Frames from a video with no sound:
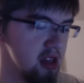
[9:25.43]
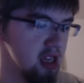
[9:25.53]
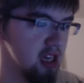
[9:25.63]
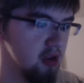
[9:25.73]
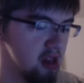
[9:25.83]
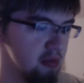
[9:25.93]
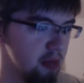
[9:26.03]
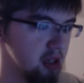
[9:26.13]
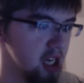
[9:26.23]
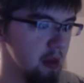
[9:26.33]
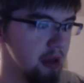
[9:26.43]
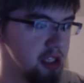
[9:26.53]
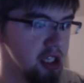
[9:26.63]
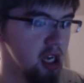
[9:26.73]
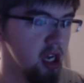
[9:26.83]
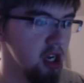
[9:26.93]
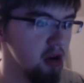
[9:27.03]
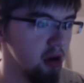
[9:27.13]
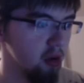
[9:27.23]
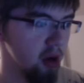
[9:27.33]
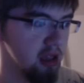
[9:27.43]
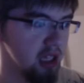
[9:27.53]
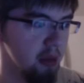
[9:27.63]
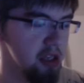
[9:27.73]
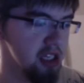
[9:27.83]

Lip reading: You can increase spark damage, critical hit damage,